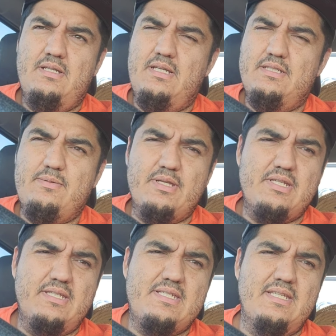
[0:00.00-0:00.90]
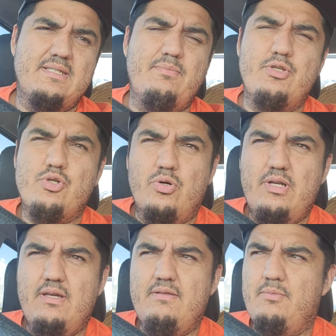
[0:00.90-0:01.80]
especially since
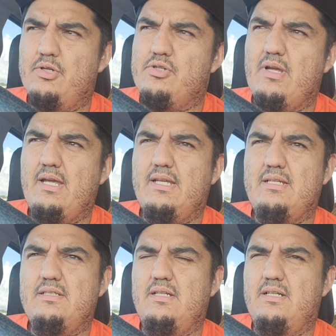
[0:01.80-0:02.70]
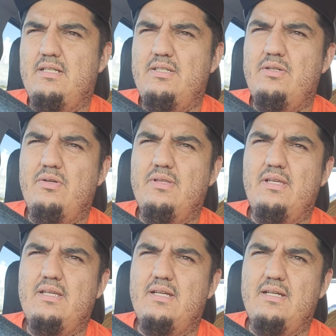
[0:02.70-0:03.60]
majority of them are track uh, you know
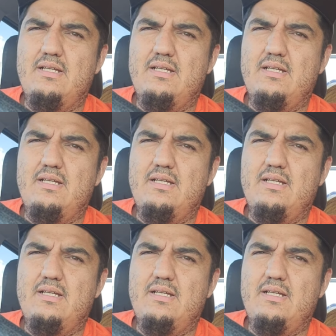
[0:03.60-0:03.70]
like uh,